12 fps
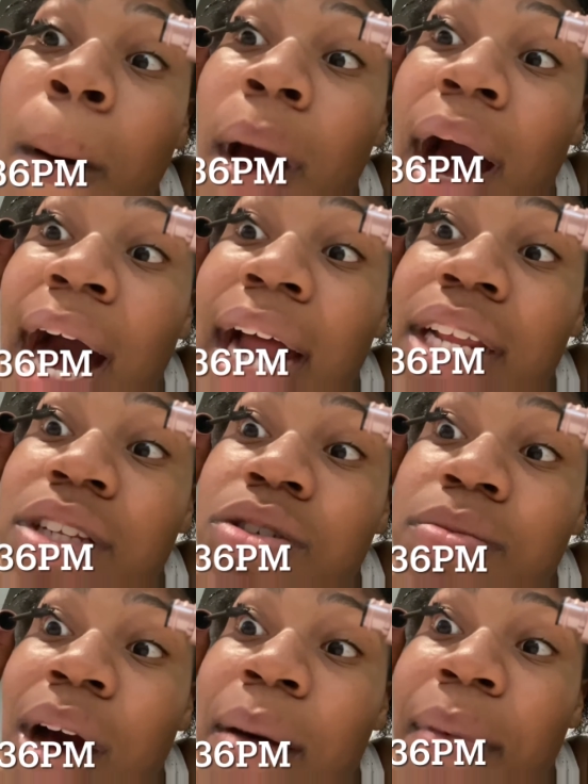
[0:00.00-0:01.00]
I didn't do
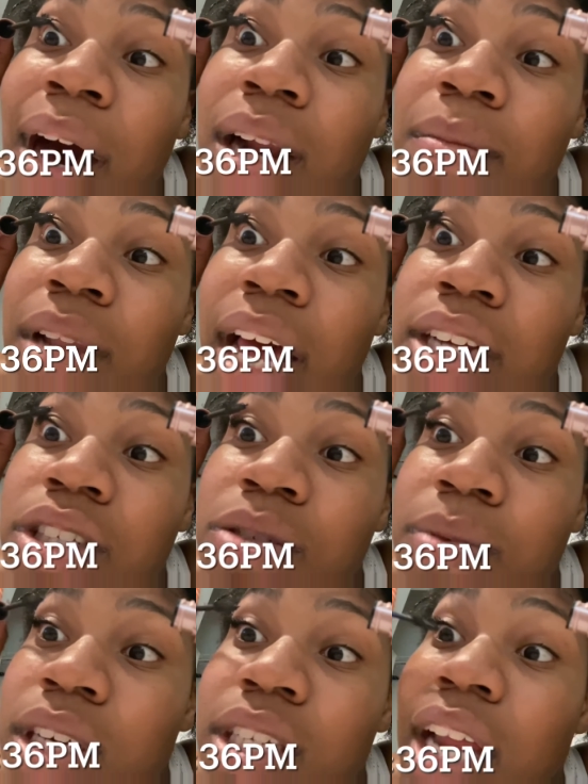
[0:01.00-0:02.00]
my bottom lashes
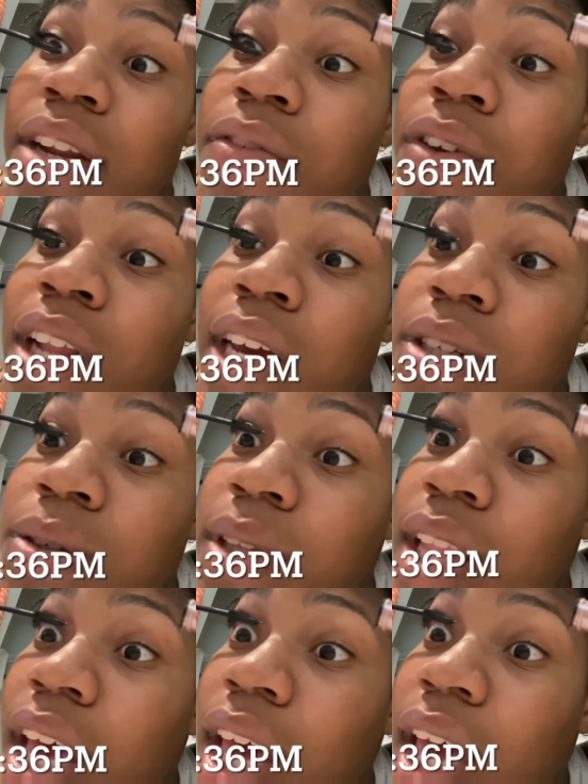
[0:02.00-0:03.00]
because I didn't feel like doing
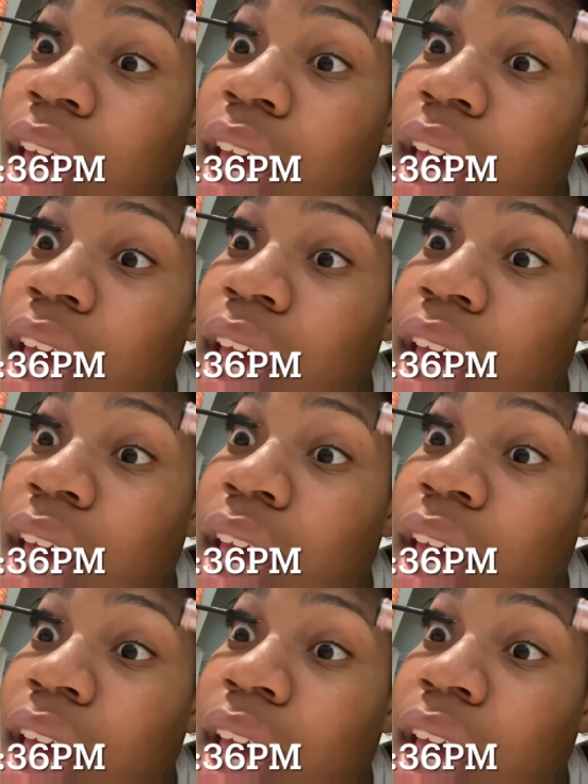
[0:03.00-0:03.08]
that.